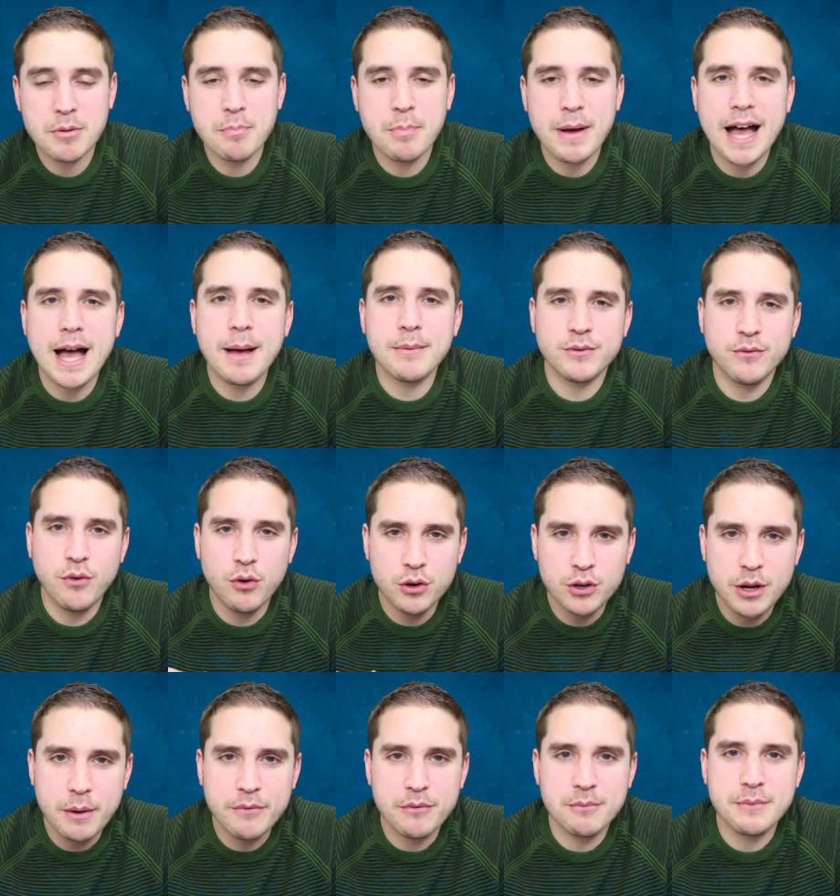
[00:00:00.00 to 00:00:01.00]
Perhaps
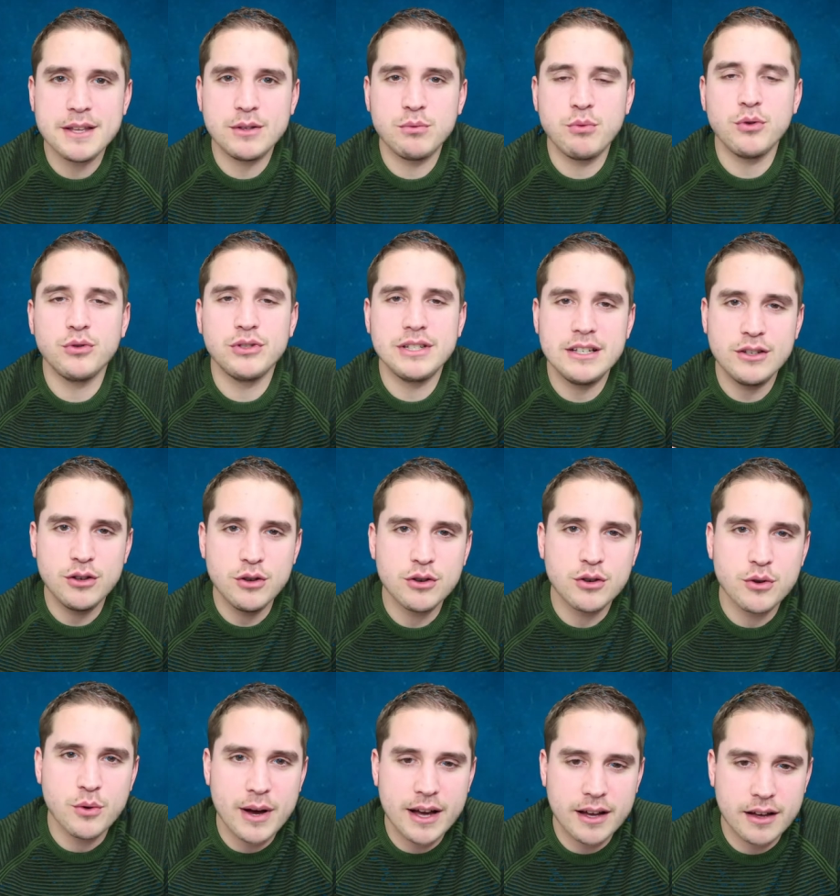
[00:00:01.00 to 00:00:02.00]
following up from this, we'll see
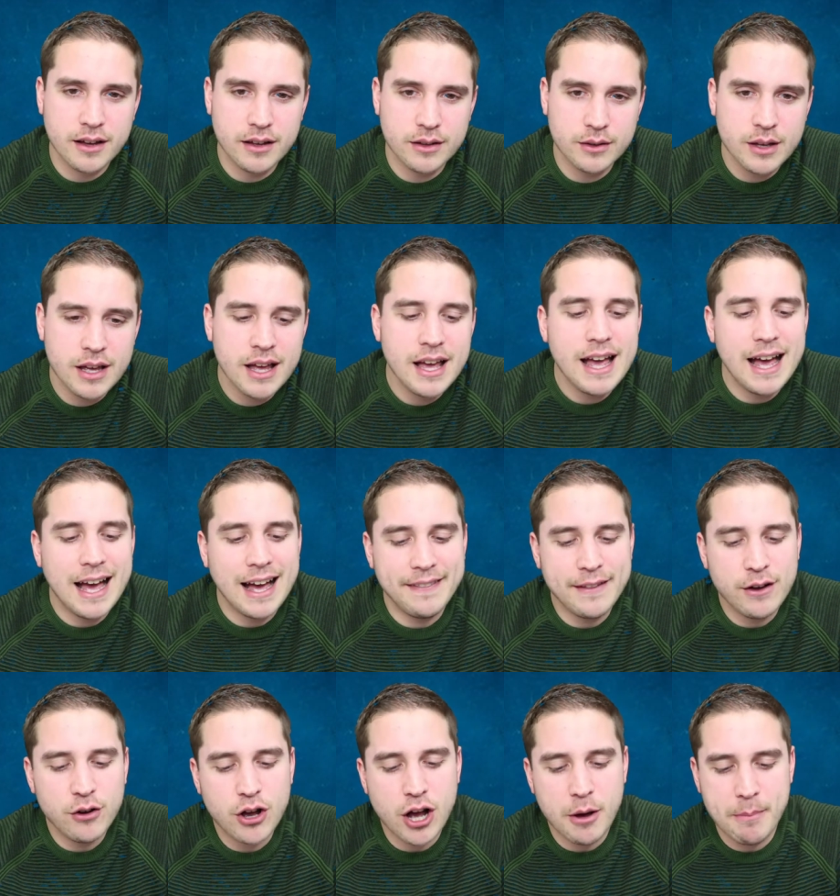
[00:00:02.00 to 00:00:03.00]
Google Echo and
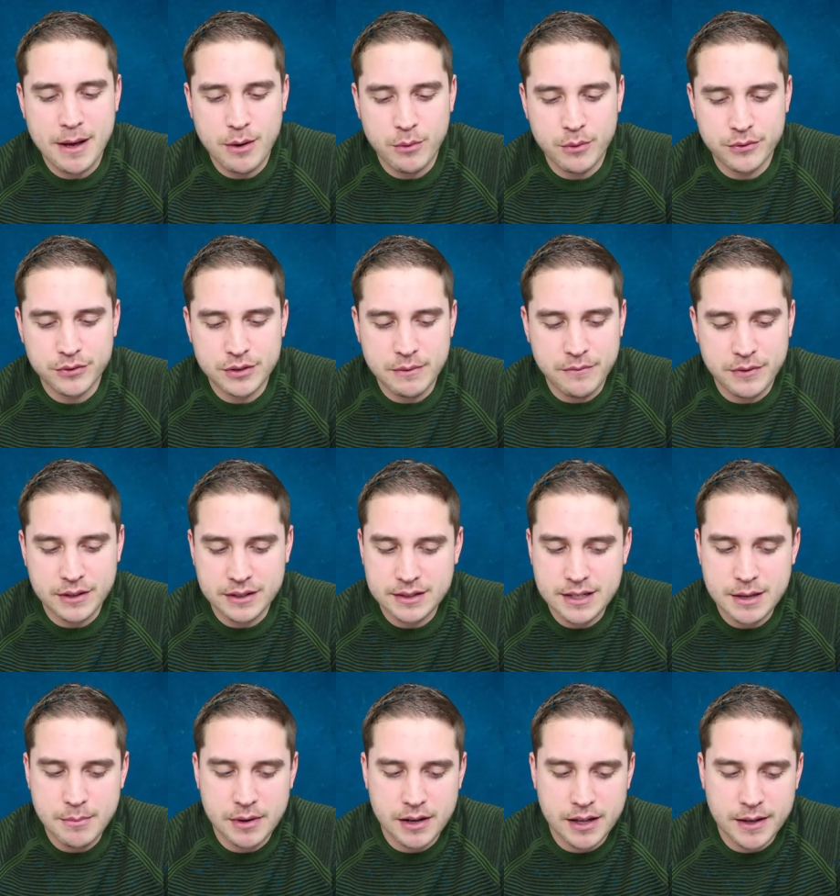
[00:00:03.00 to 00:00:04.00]
they'll come out with something
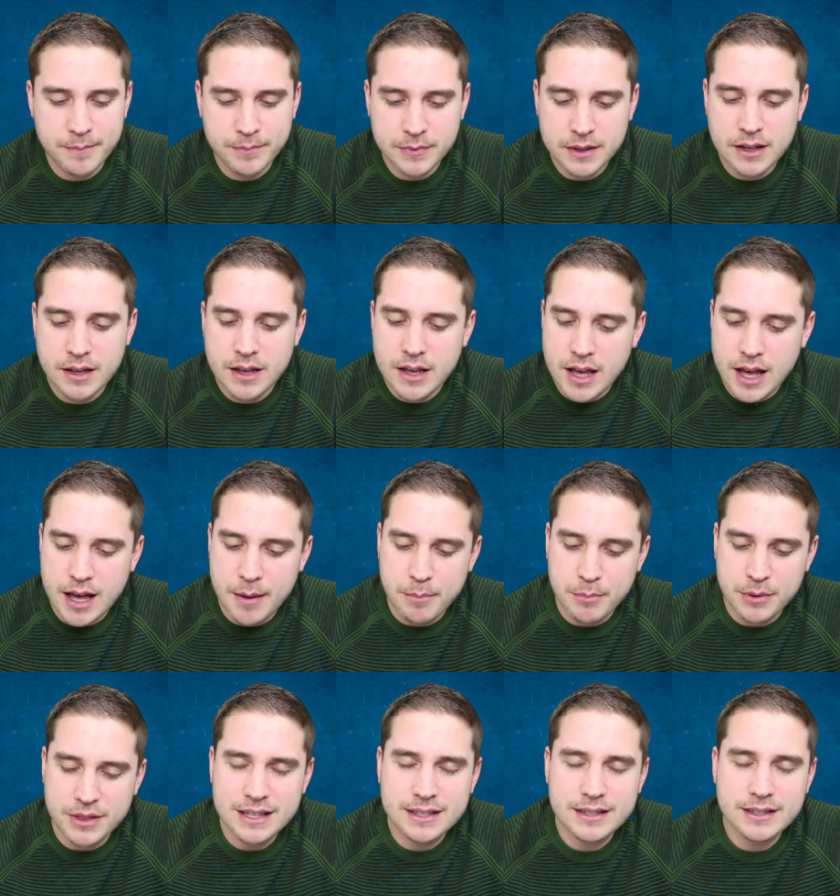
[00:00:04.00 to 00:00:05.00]
similar.
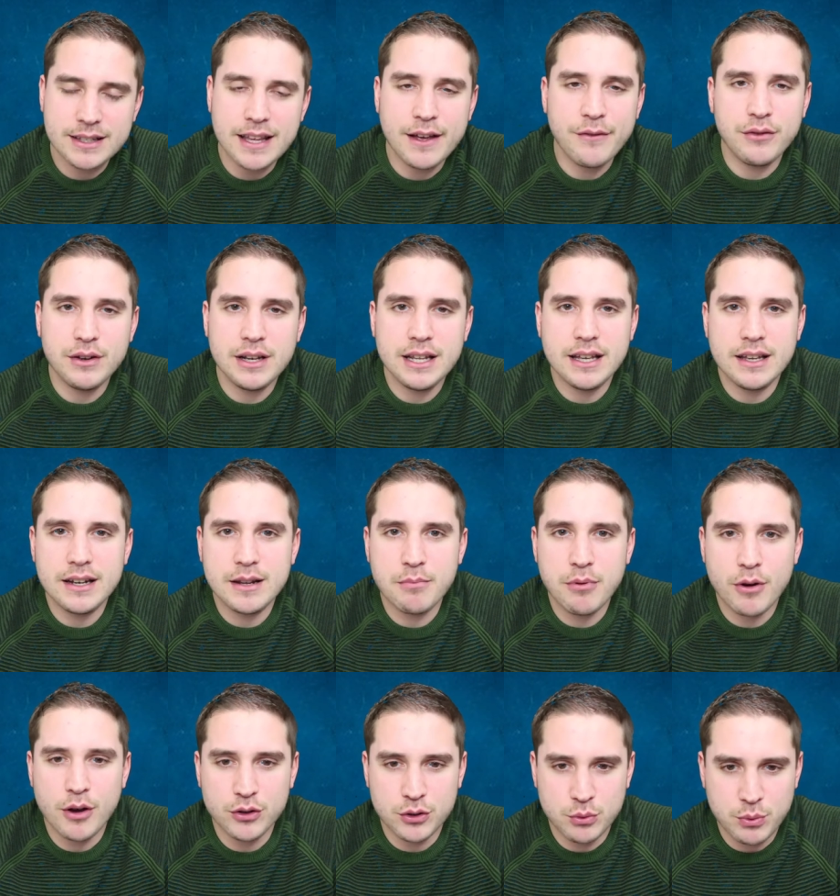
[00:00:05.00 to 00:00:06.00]
But this is definitely an
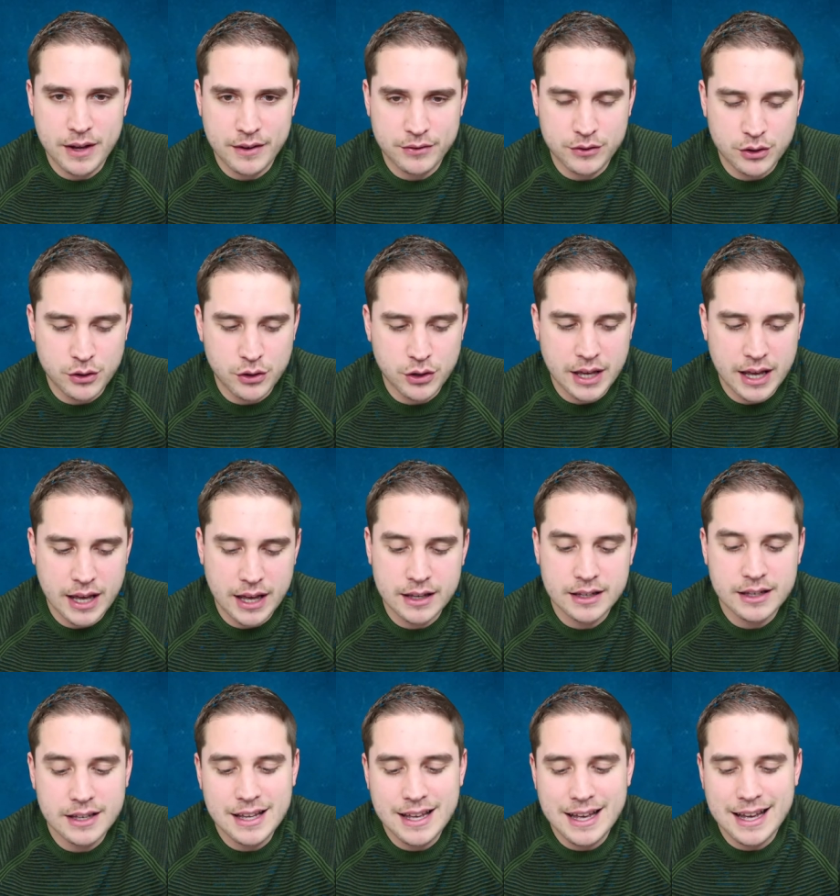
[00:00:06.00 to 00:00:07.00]
approach we have to look at
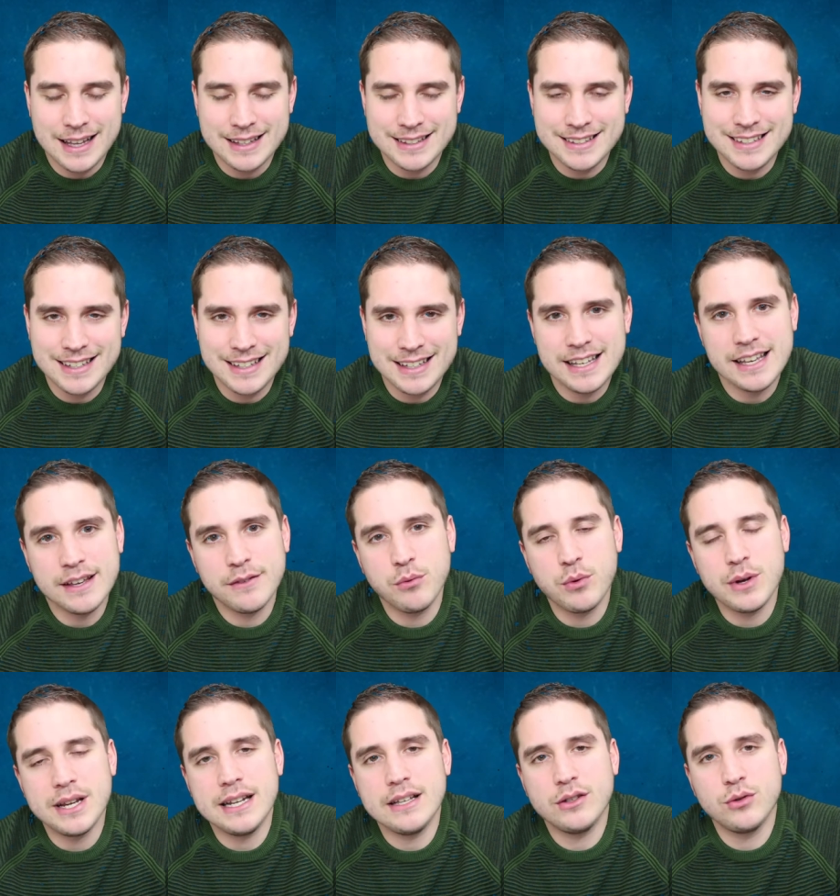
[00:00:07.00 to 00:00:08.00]
and see if
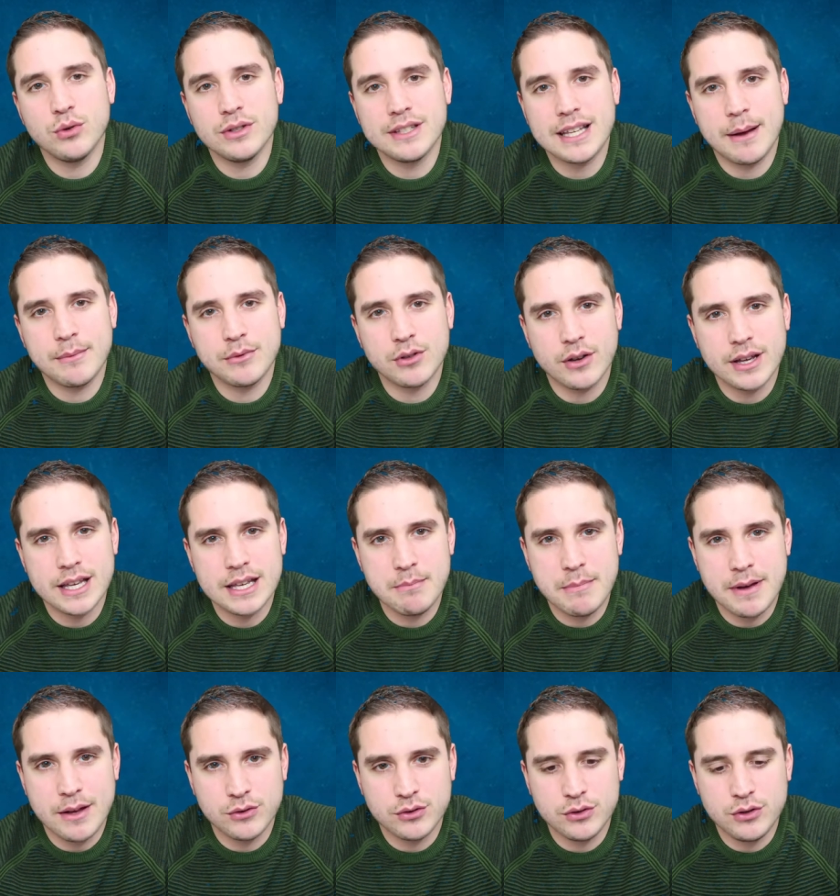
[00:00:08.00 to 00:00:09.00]
we need to adapt our
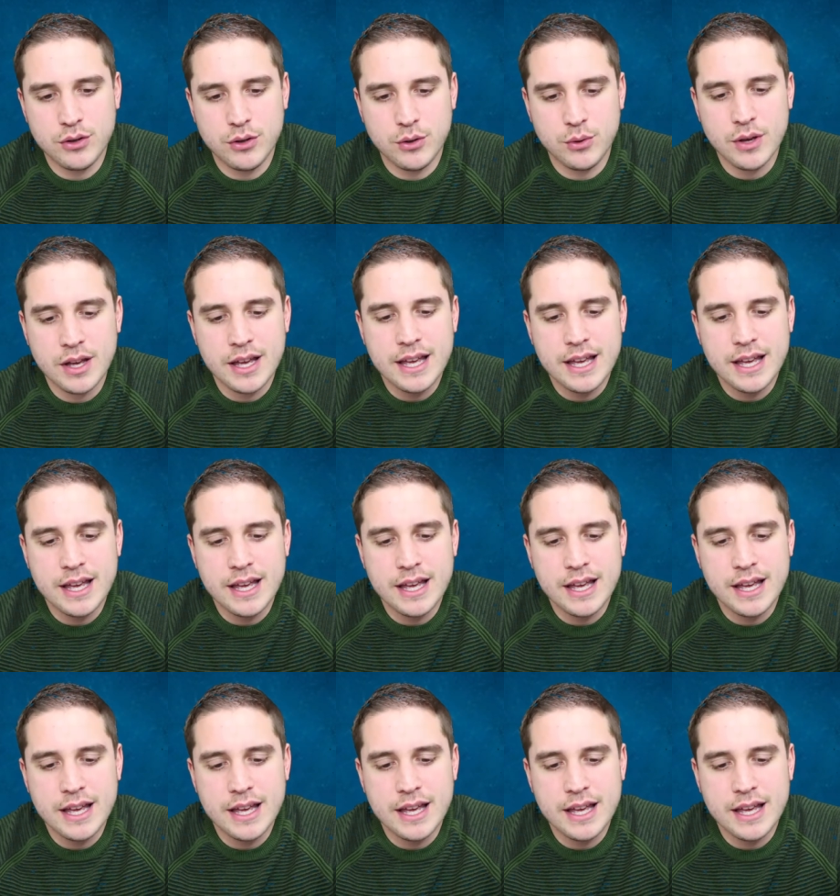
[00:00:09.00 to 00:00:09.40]
emails to.